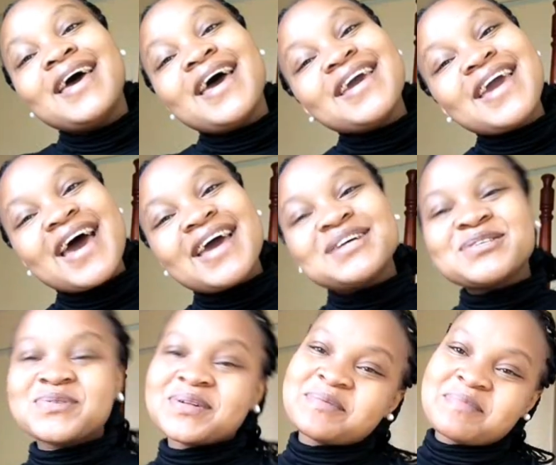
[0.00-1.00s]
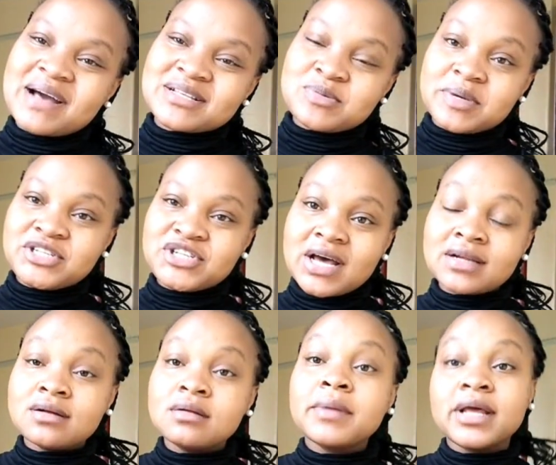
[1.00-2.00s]
Hey guys, welcome back to my
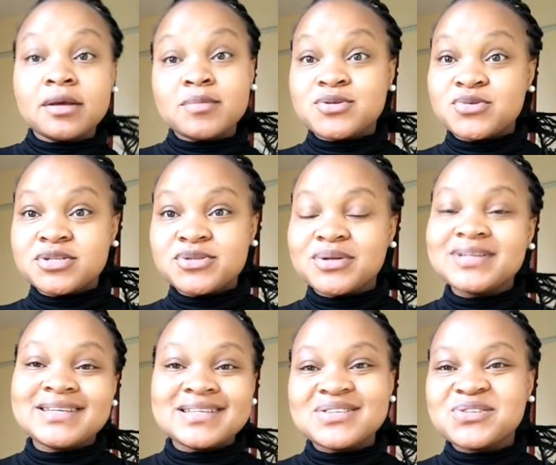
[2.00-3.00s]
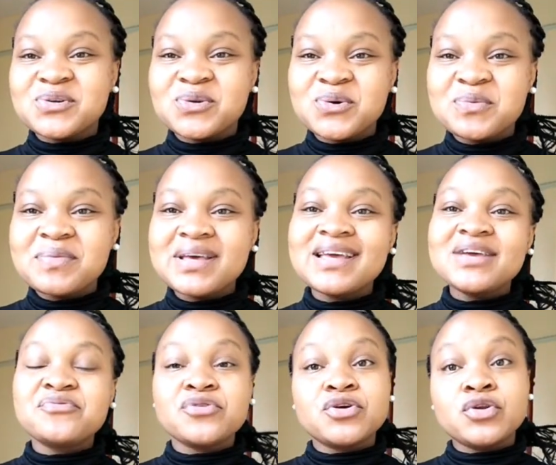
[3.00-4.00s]
channel. My name is Rachel. In case you don't know me,
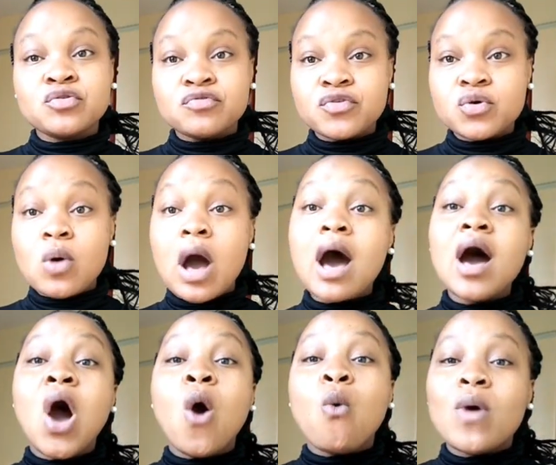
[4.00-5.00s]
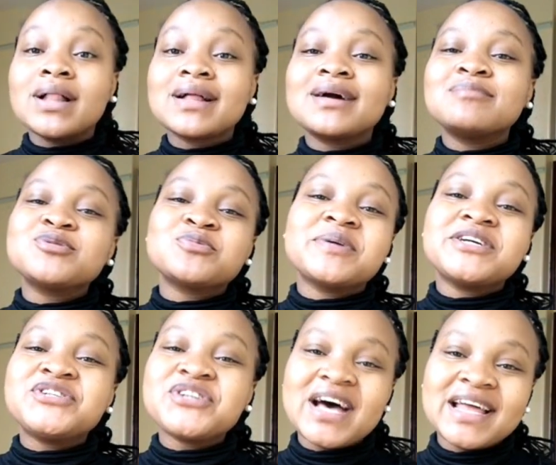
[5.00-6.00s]
if you're a new viewer, welcome to my
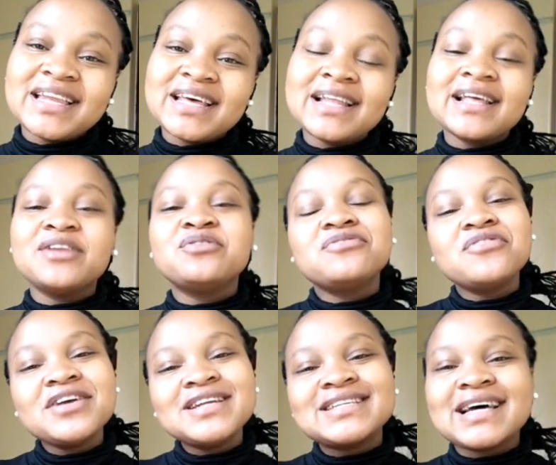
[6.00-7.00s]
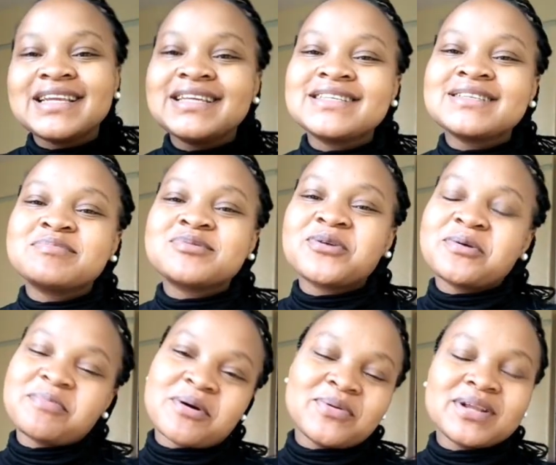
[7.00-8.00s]
channel. And if you're a returning
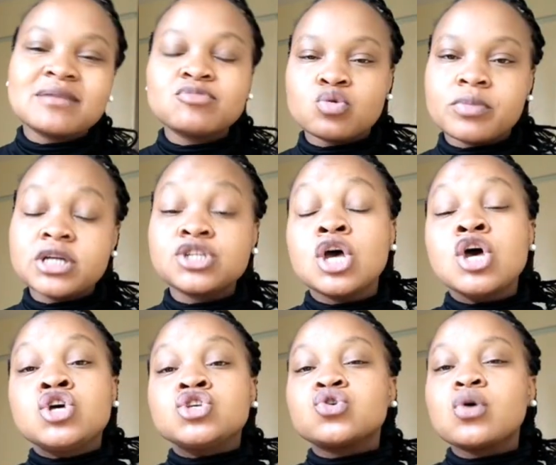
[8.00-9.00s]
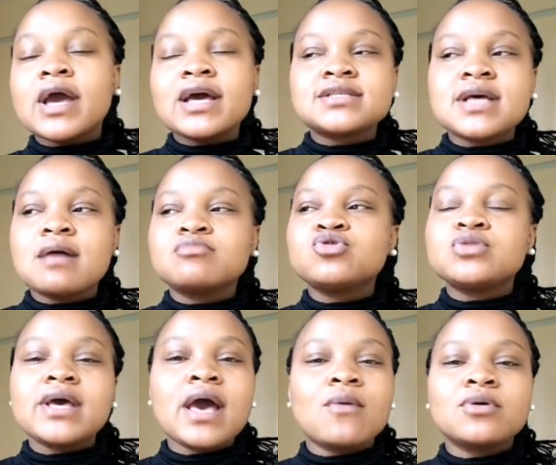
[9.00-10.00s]
subscriber, welcome so much. So guys,
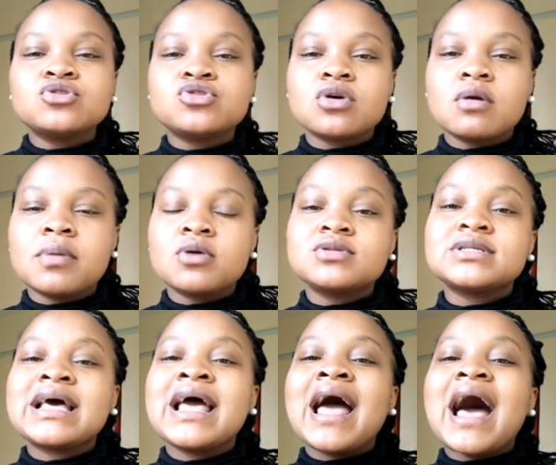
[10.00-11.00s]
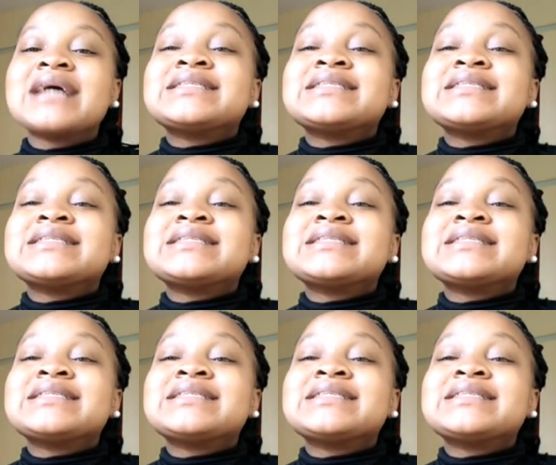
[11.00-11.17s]
today I want to talk about a